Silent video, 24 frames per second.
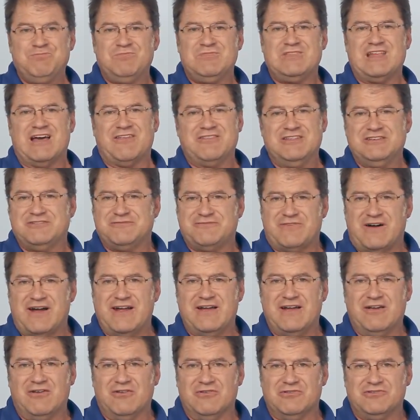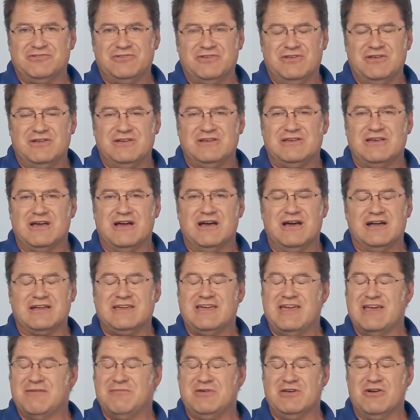Now these files uh,
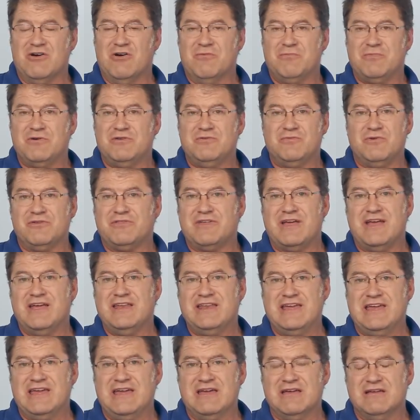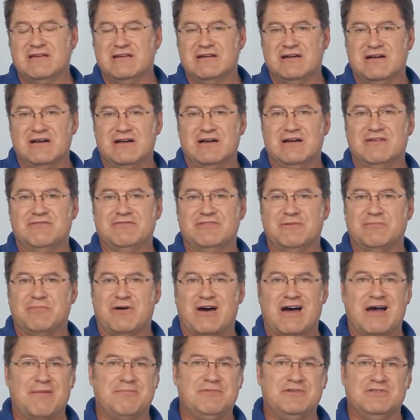can be opened with any of the
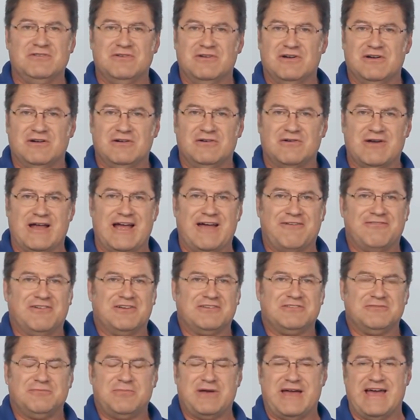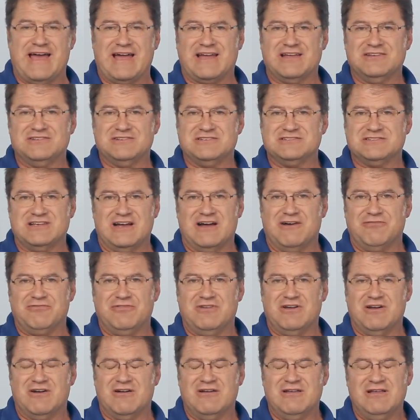popular graphics packages out
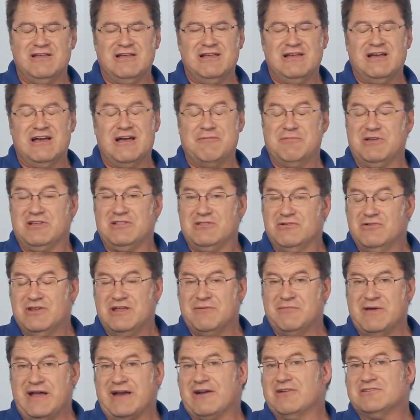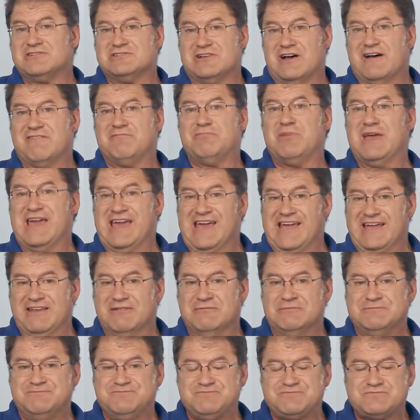there, um, including Microsoft Paint.
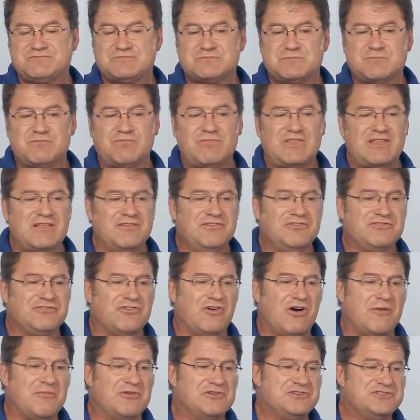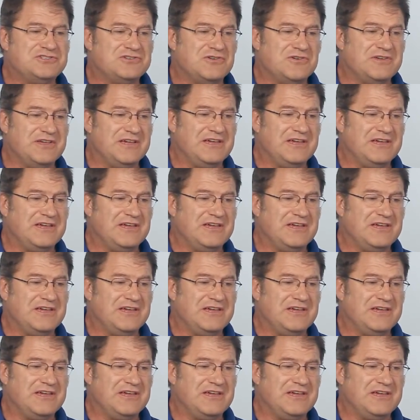So I'm going to show you